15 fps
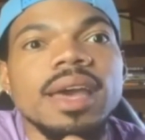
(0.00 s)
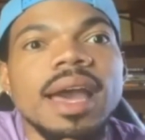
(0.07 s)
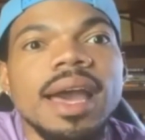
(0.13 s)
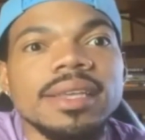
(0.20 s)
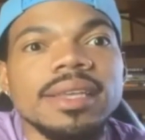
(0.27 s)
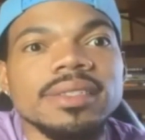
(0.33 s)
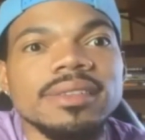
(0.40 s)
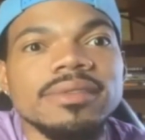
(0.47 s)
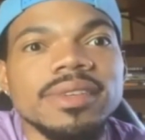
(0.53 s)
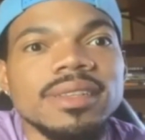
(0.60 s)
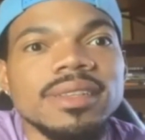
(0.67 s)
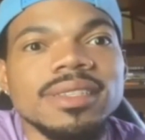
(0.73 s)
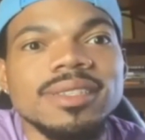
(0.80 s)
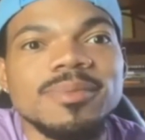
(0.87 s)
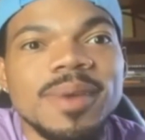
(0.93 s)
highs of it
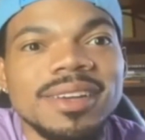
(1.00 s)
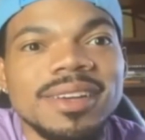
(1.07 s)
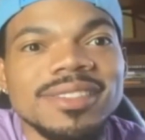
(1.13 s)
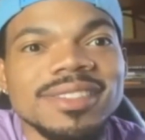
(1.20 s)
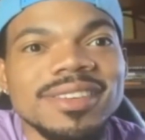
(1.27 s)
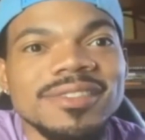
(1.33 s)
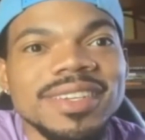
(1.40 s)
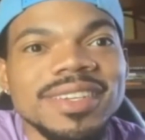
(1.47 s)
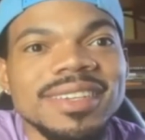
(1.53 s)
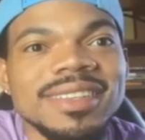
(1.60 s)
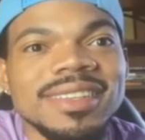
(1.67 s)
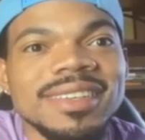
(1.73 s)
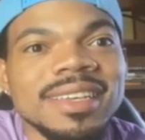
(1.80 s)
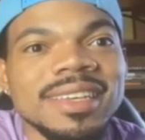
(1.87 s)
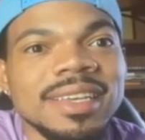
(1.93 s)
and the smiles of it
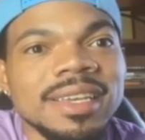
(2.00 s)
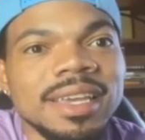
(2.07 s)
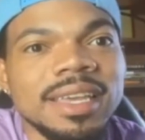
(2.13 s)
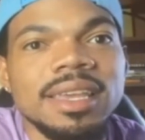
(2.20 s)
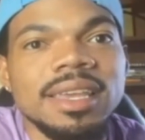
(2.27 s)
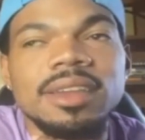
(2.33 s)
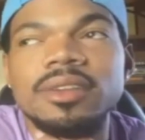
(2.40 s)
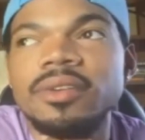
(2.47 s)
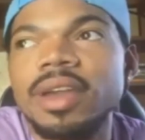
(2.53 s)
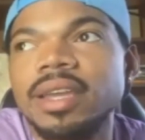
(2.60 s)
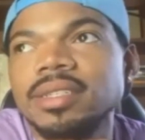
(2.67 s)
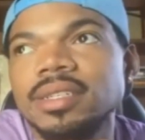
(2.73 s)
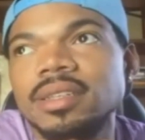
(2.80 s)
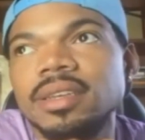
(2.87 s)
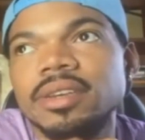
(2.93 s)
and the
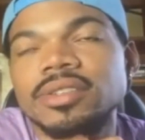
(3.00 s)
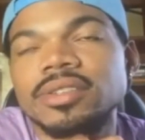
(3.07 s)
interaction there.